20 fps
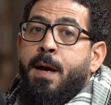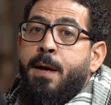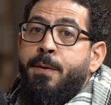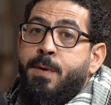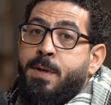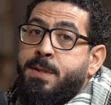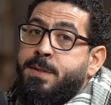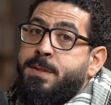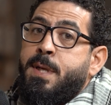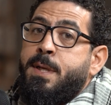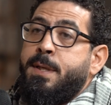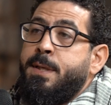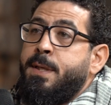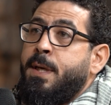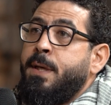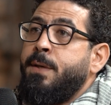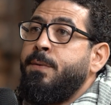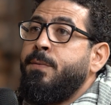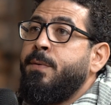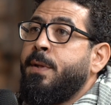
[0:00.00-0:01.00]
I was not
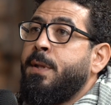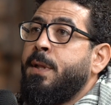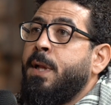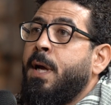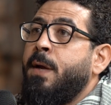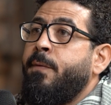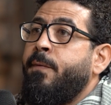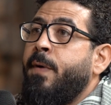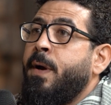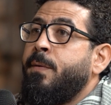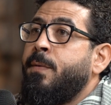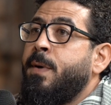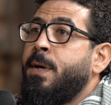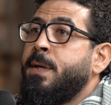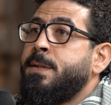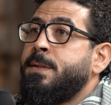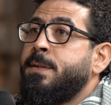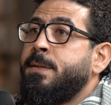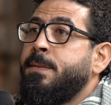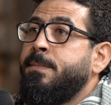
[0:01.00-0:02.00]
done with life.
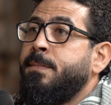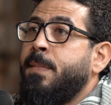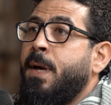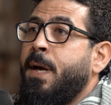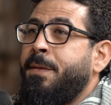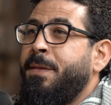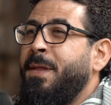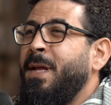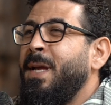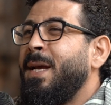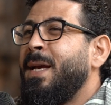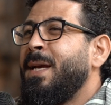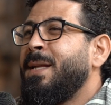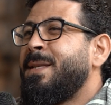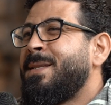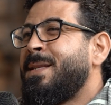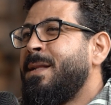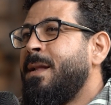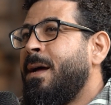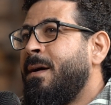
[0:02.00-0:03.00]
I think
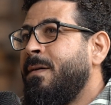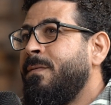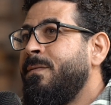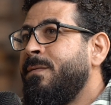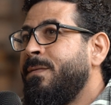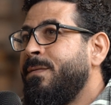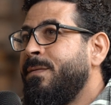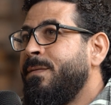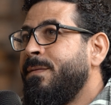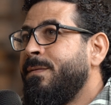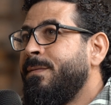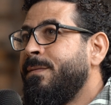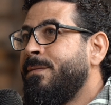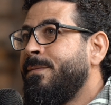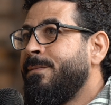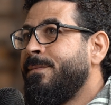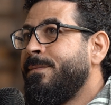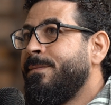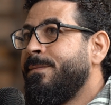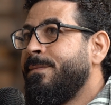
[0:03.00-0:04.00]
it's love.
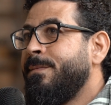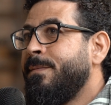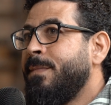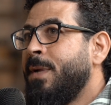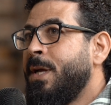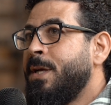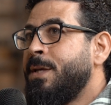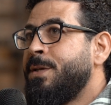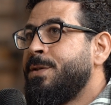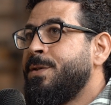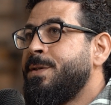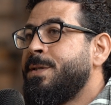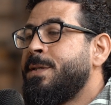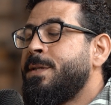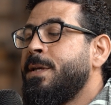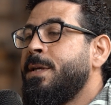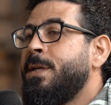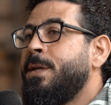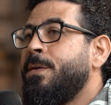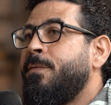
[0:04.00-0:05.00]
So
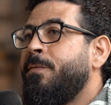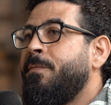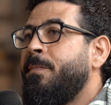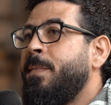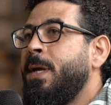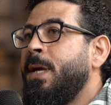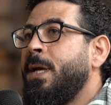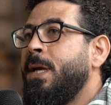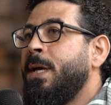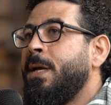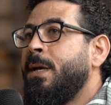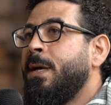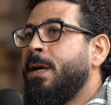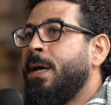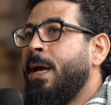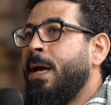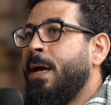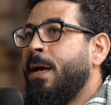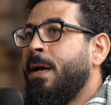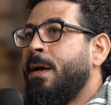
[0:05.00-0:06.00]
instead of being
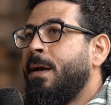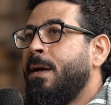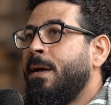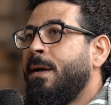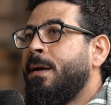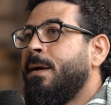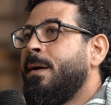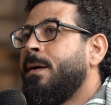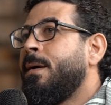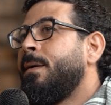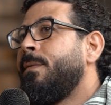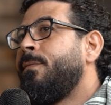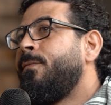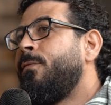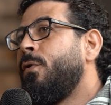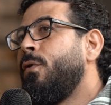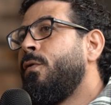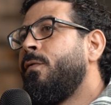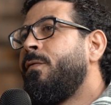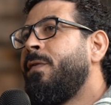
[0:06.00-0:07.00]

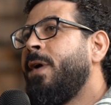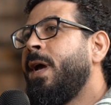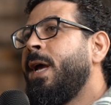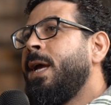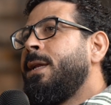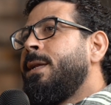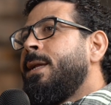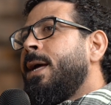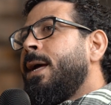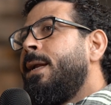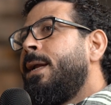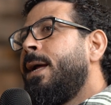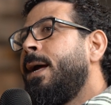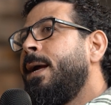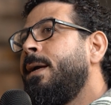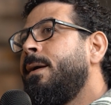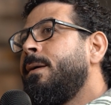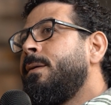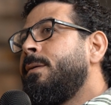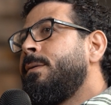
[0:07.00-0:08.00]
full of hate and
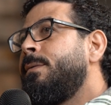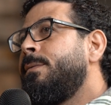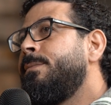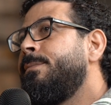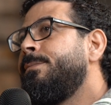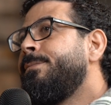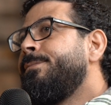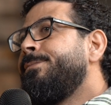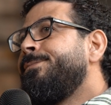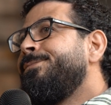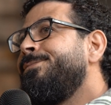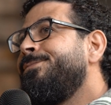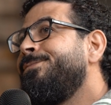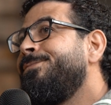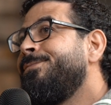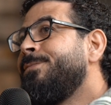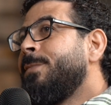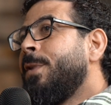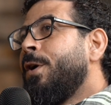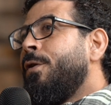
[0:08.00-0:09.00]
anger
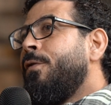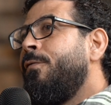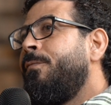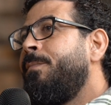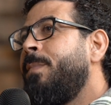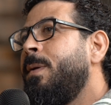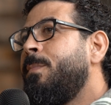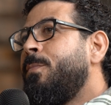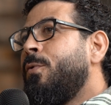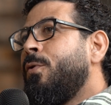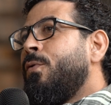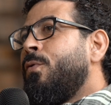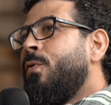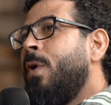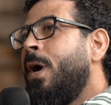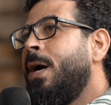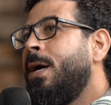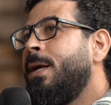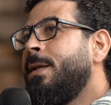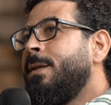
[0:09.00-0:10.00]
of people who
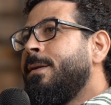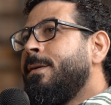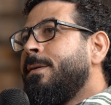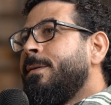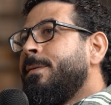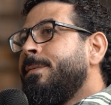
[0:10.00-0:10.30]
had